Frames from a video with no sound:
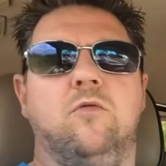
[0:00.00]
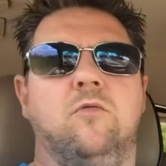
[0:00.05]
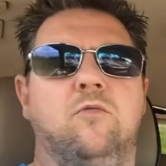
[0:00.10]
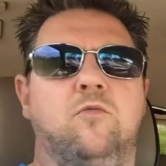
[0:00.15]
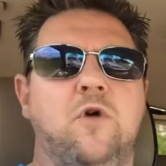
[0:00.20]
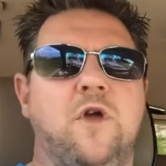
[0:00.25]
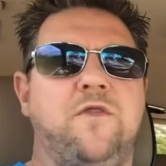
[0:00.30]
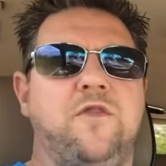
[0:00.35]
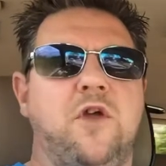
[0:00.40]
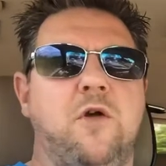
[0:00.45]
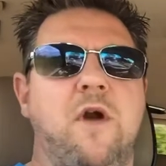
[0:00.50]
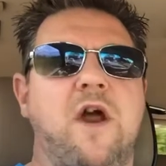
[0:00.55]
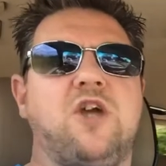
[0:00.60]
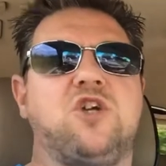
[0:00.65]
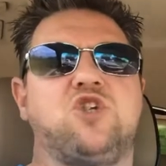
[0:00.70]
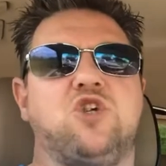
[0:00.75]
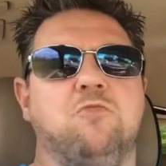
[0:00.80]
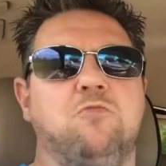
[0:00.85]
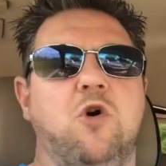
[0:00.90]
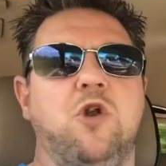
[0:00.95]
with your
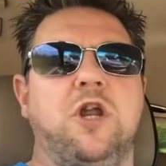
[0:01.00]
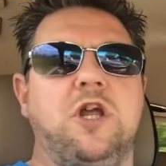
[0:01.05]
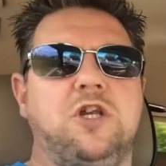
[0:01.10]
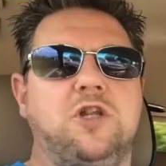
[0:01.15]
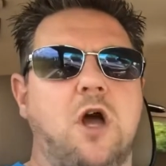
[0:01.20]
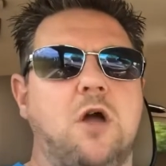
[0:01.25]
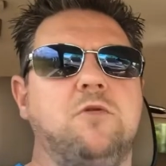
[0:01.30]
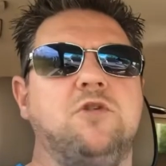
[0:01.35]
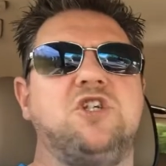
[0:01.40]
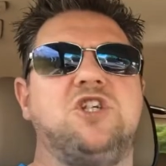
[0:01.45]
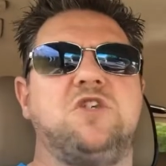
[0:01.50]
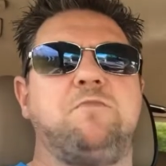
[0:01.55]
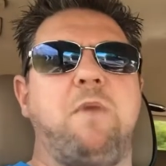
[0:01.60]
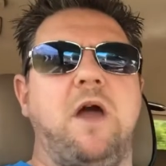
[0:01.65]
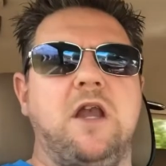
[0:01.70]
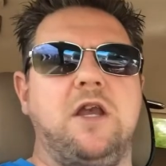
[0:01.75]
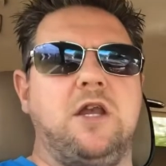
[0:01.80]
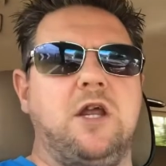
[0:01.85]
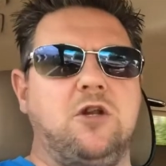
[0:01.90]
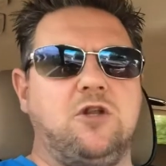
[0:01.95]
extra money, don't
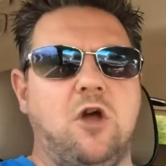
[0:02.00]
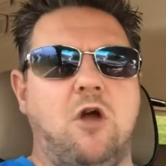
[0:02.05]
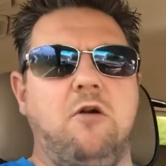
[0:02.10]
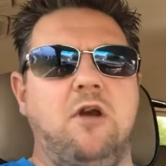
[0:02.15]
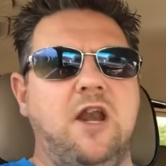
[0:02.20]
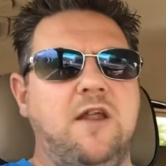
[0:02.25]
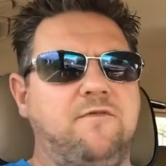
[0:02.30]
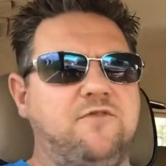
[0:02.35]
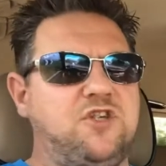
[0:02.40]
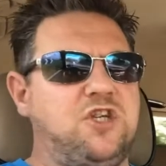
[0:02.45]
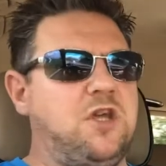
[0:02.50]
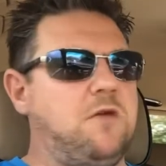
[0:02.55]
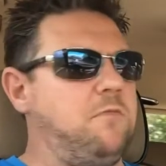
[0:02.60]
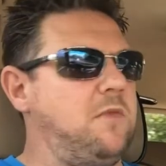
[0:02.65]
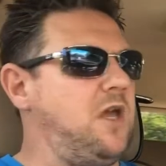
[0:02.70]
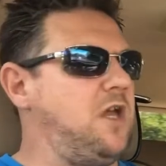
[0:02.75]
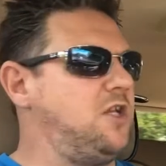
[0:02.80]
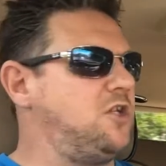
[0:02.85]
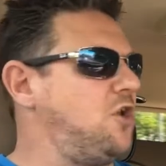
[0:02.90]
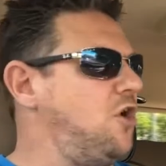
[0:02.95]
spend it, don't live to your
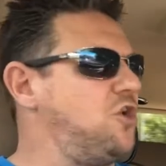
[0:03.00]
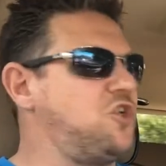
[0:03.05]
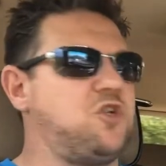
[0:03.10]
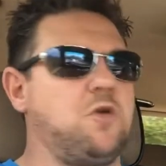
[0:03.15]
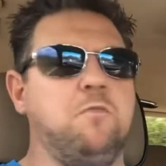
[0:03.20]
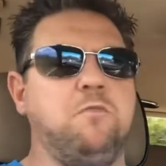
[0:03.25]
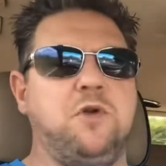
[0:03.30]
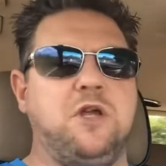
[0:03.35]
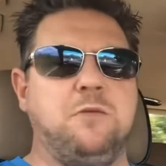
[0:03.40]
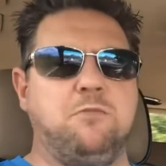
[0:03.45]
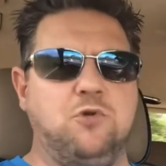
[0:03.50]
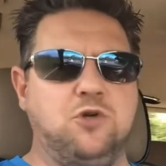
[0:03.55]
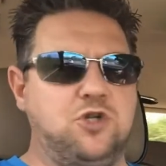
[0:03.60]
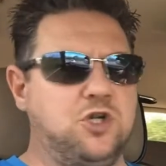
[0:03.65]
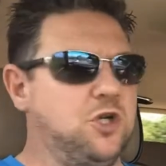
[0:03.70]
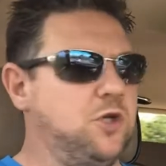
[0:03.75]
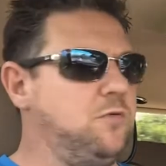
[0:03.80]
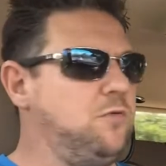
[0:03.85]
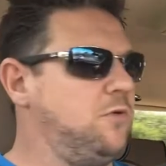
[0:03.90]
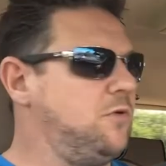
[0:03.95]
means like some people
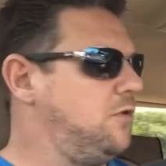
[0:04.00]
do.